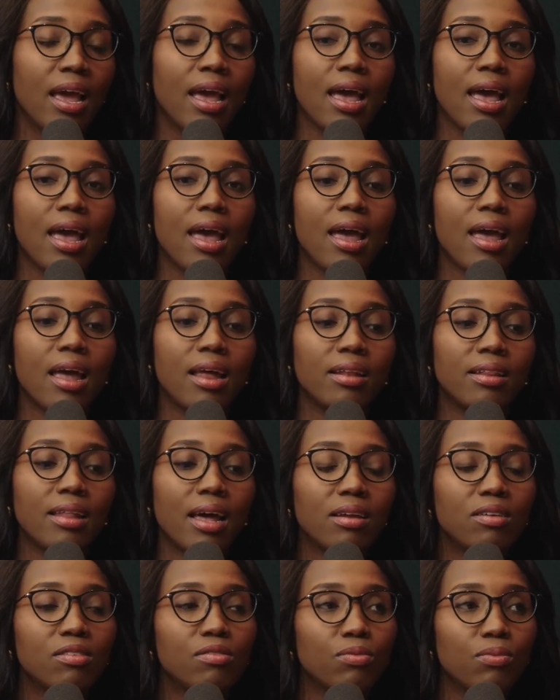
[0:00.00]
And that
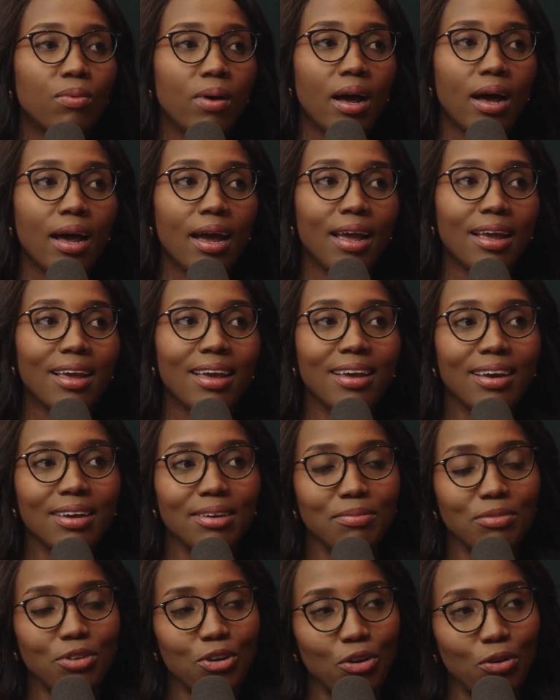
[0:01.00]
is why,
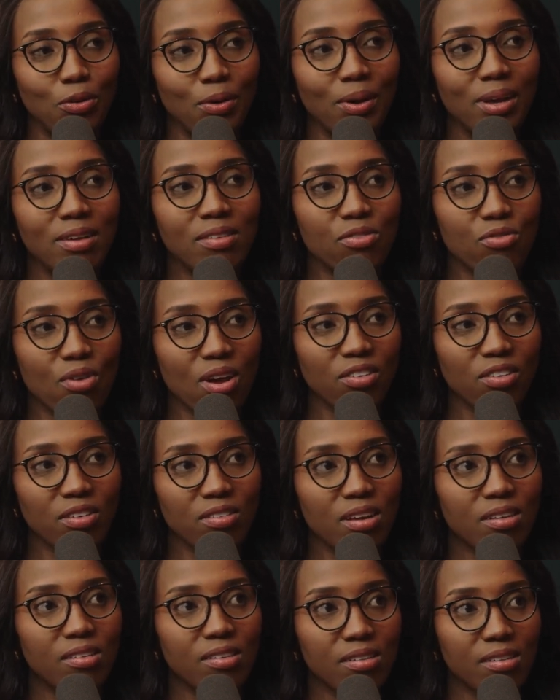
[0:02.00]
a structure
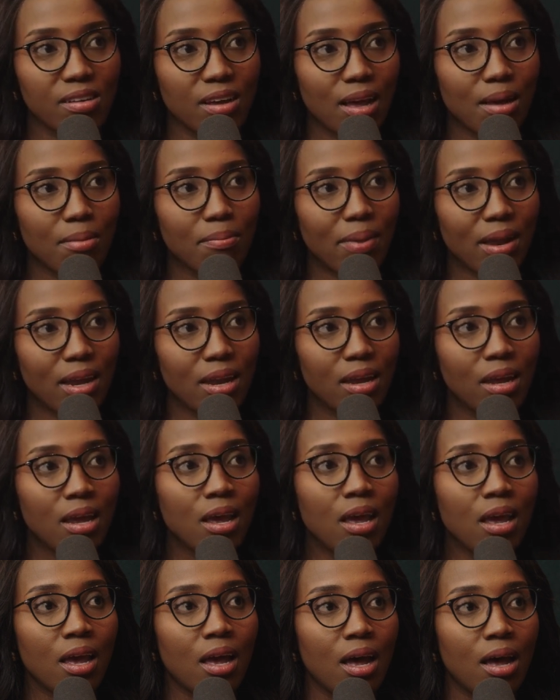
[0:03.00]
such as a company
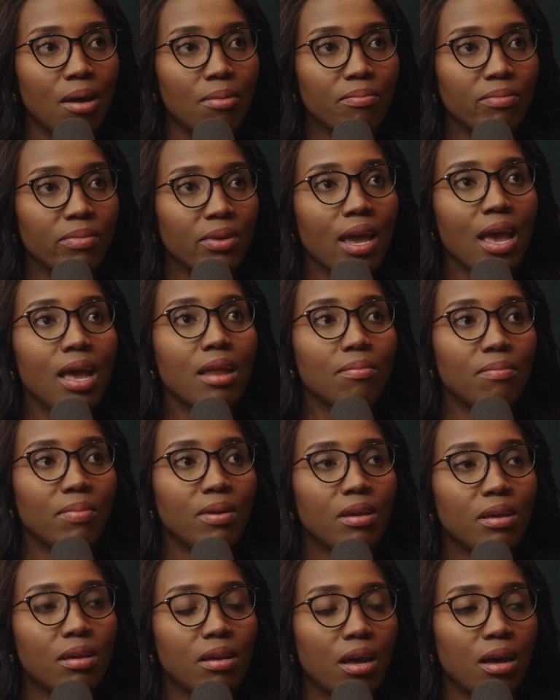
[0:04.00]
can
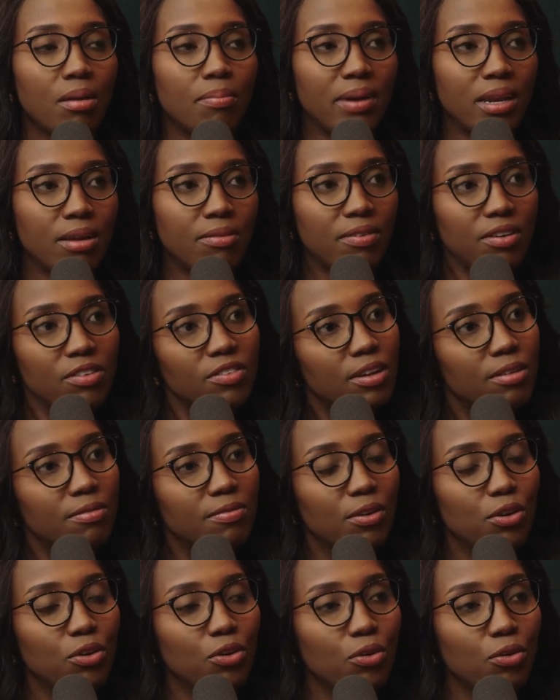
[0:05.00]
be beneficial
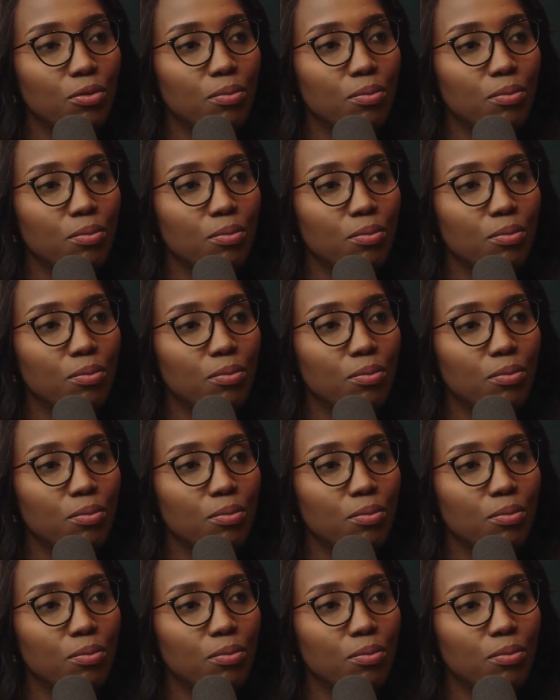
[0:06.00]
for you,